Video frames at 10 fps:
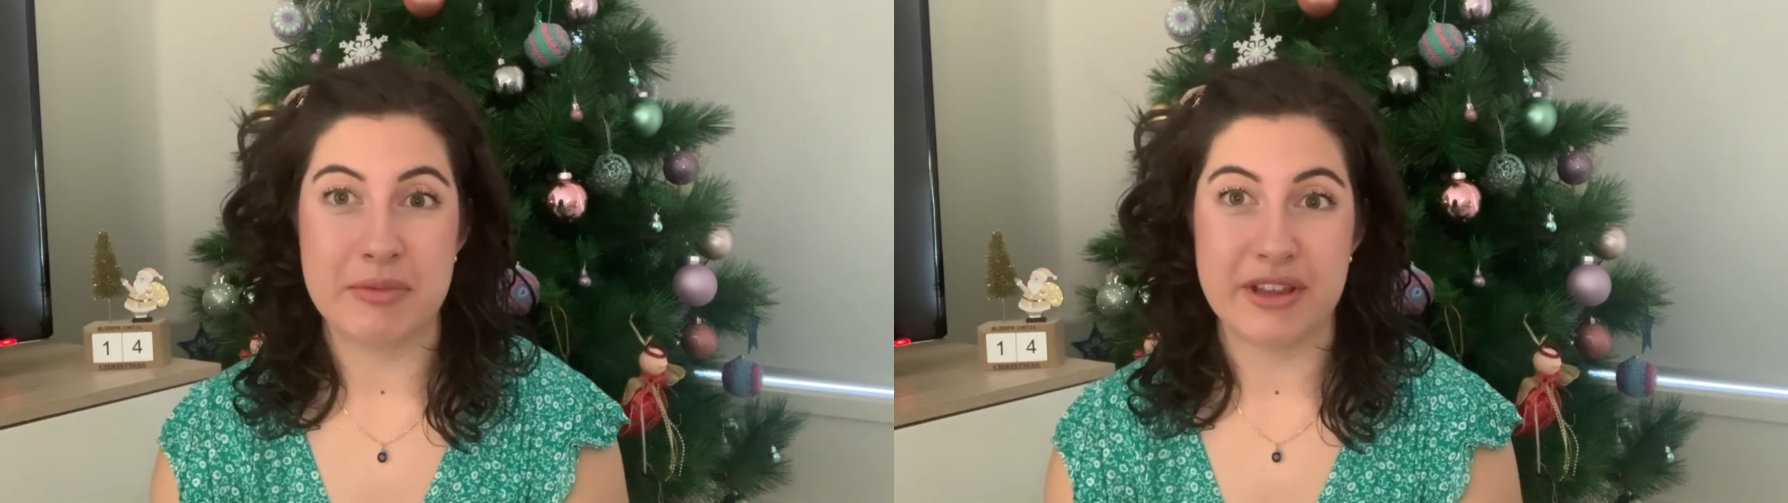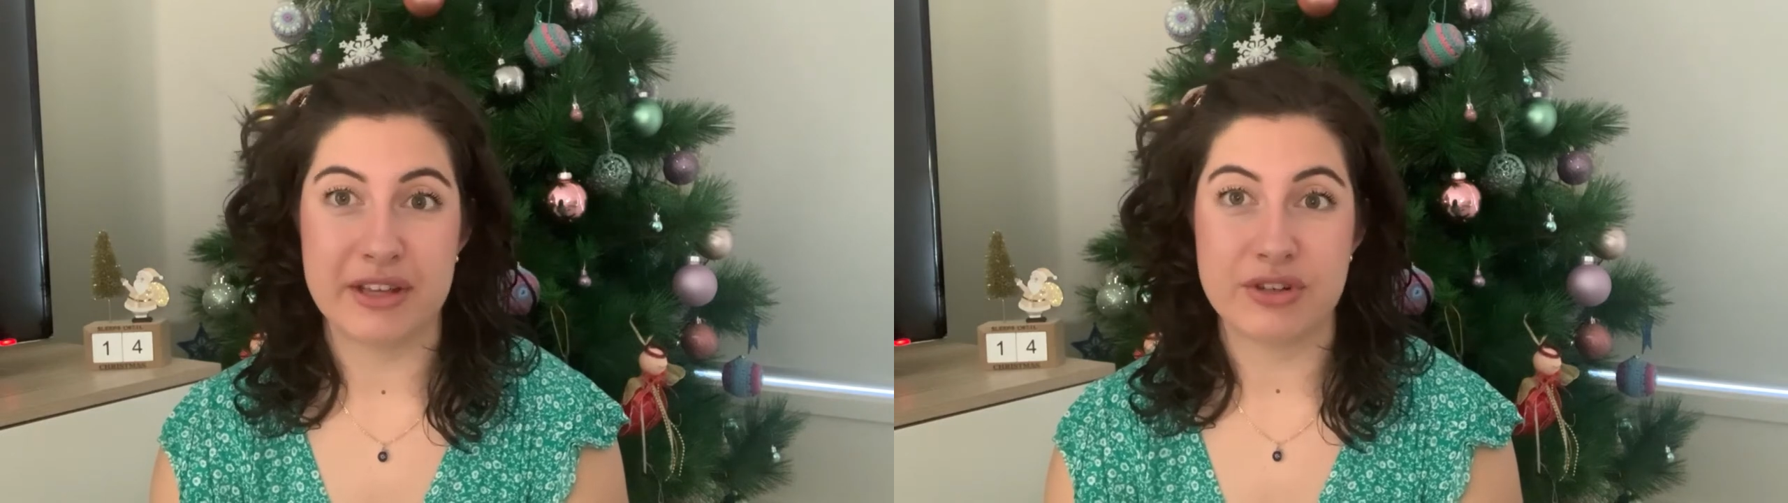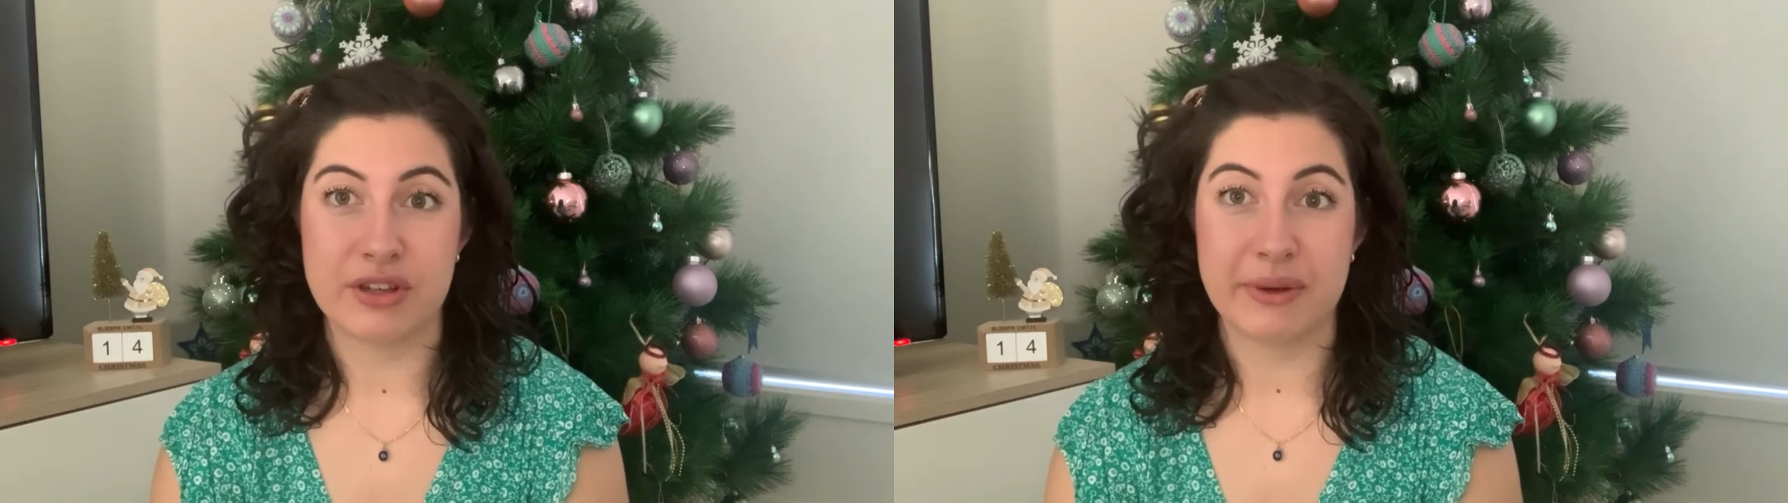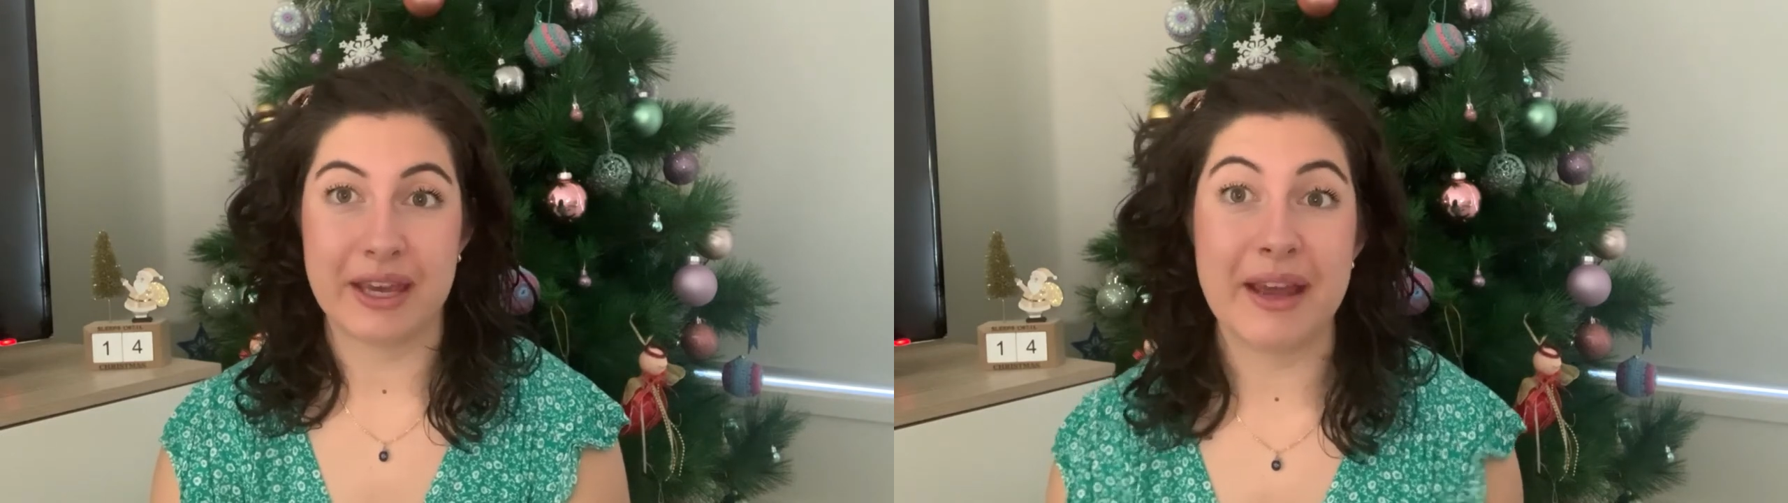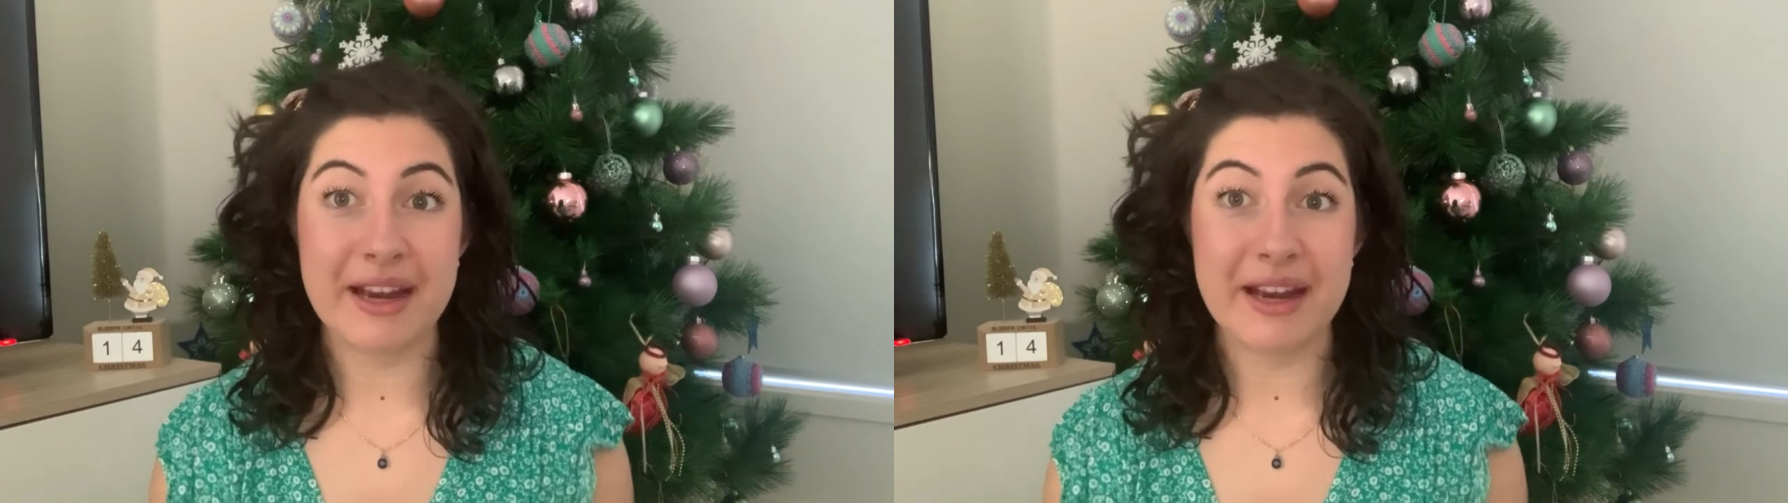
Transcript: do that during the week.